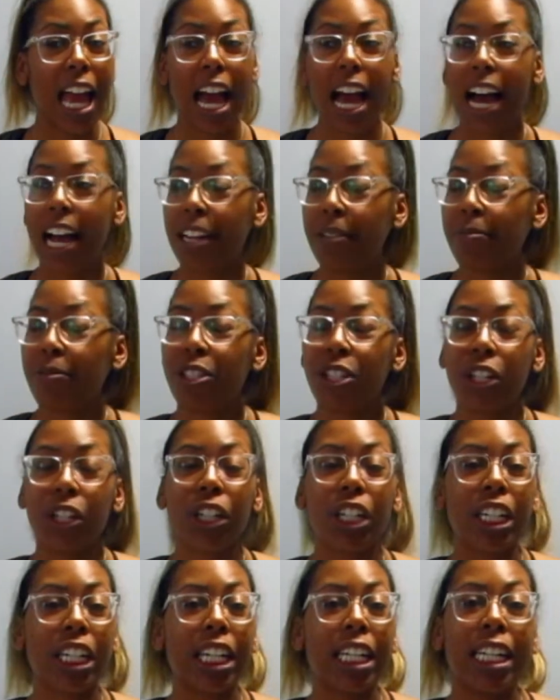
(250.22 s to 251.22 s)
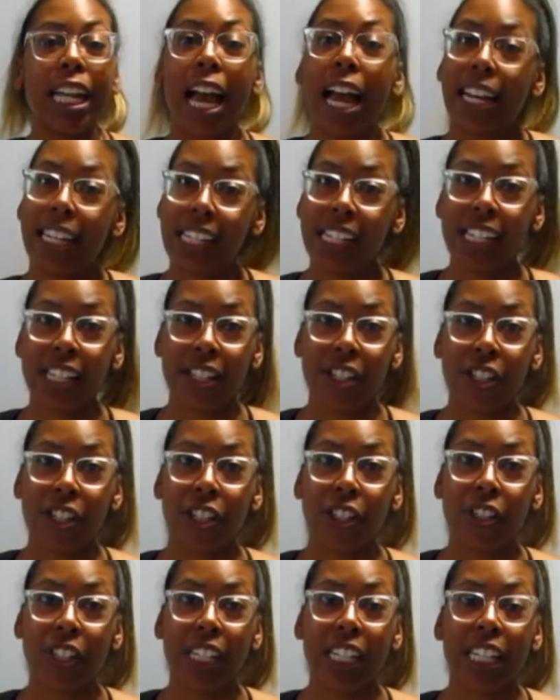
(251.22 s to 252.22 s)
I'm sure in any
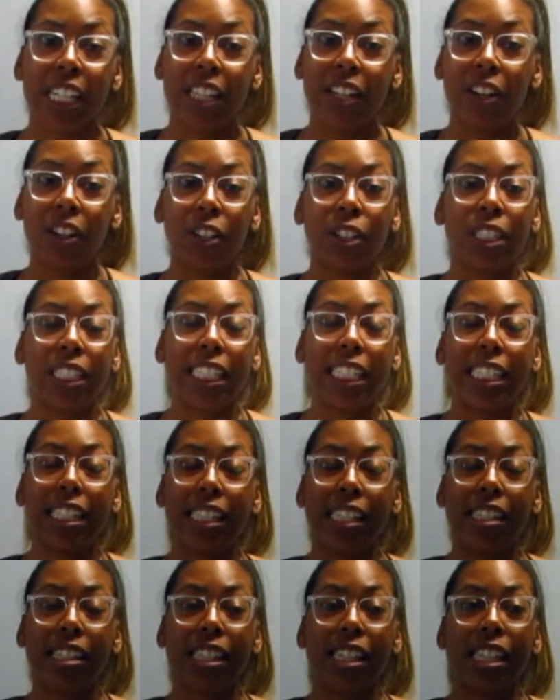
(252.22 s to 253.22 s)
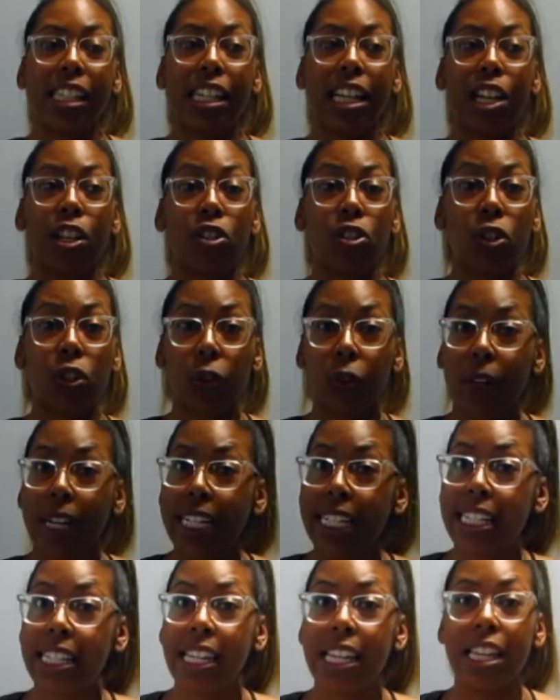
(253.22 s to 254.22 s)
industry, the holiday season is
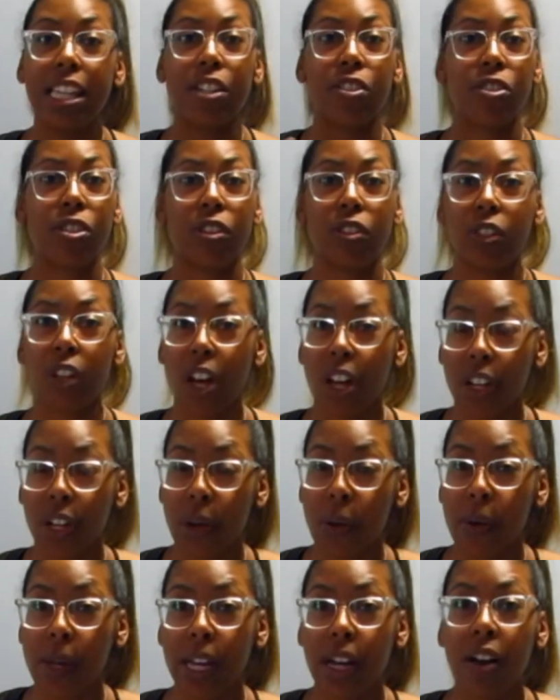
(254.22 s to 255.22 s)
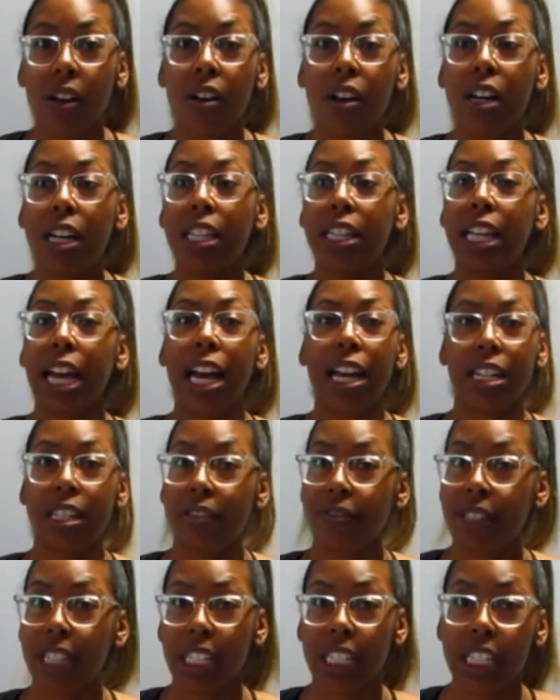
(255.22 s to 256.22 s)
crazy. There's a lot going on. The end
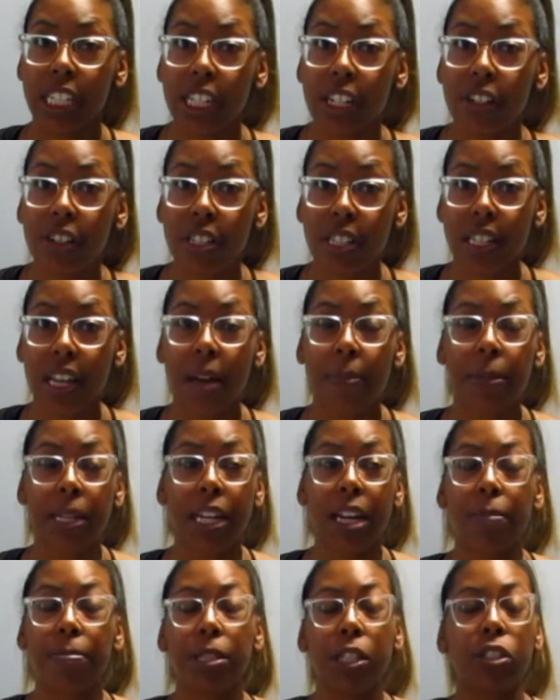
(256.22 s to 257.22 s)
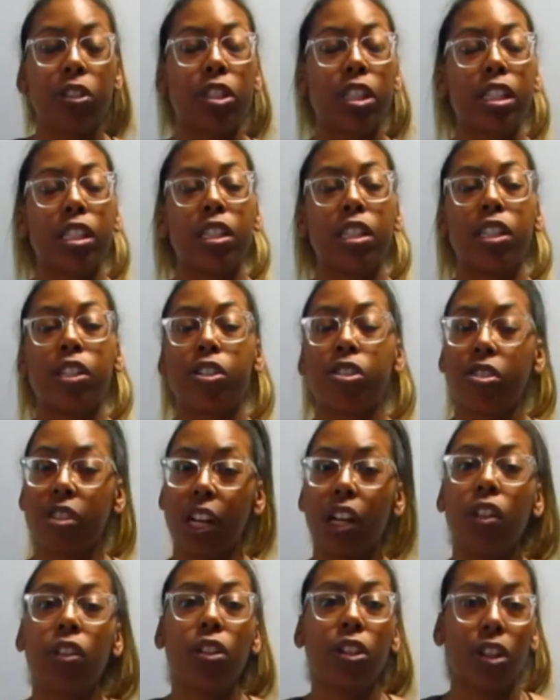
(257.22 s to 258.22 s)
of the year is coming up. There's
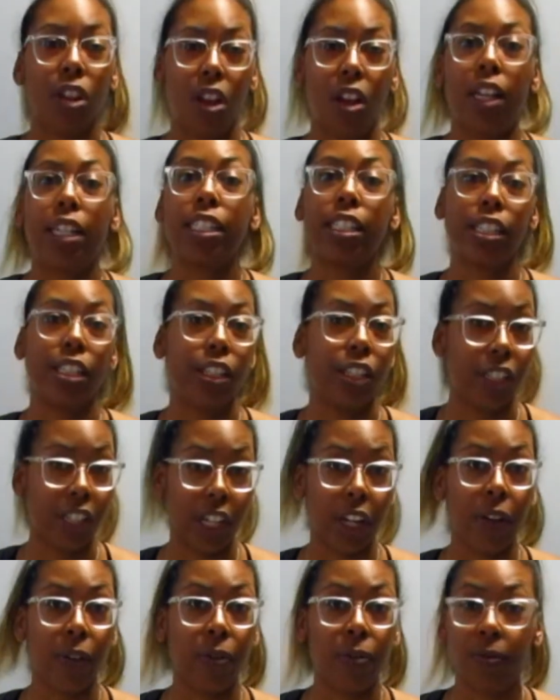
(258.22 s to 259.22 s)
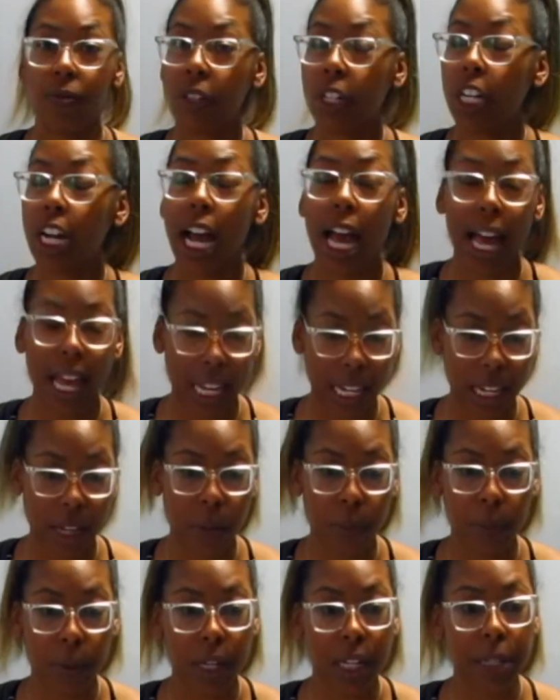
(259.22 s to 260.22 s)
a lot to do for
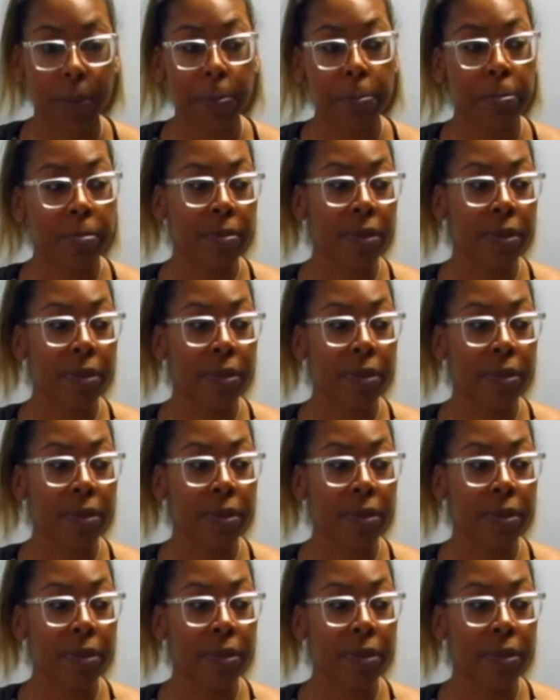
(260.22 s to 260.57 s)
anyone.